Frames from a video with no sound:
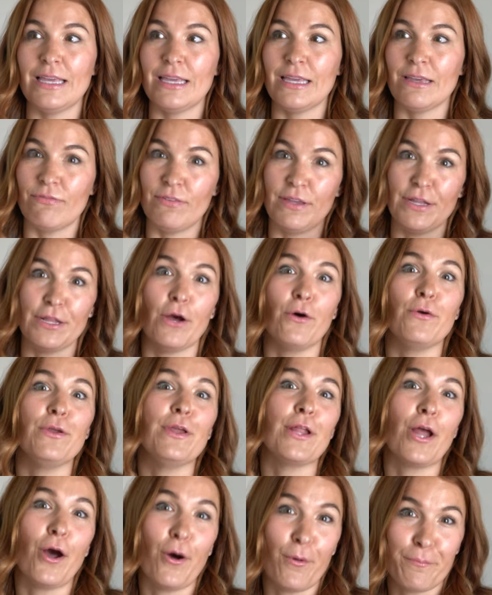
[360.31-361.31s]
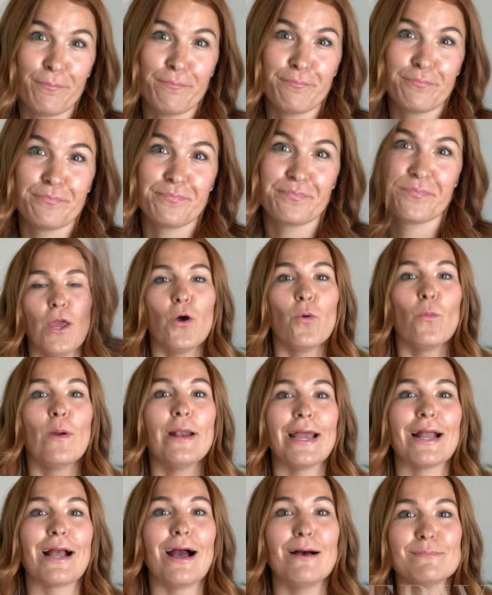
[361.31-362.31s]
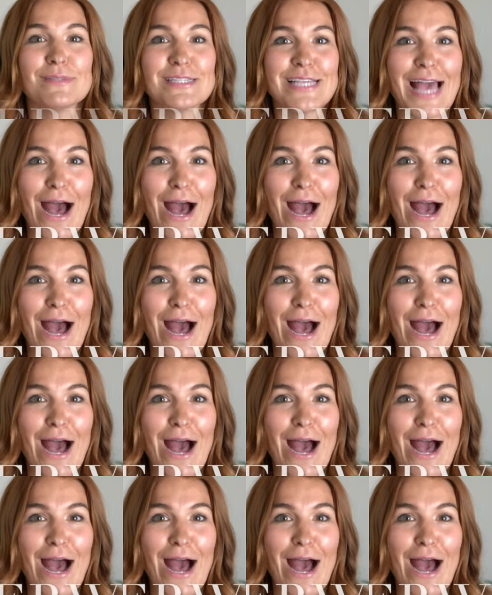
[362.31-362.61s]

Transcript: If you know, you know. When it comes to